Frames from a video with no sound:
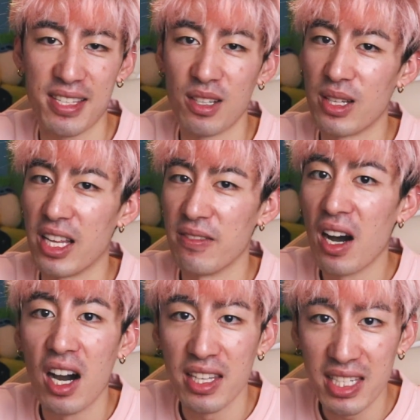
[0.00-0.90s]
a lot of
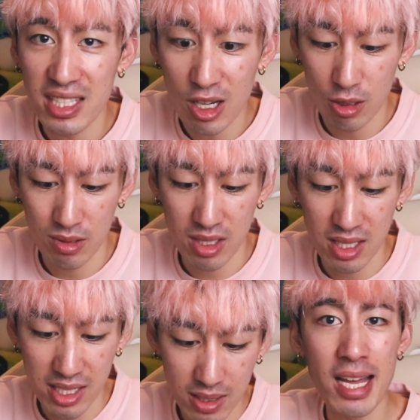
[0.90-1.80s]
honey tones in
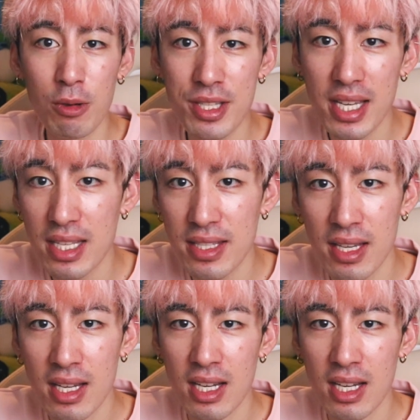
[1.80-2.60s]
it, and I would say it's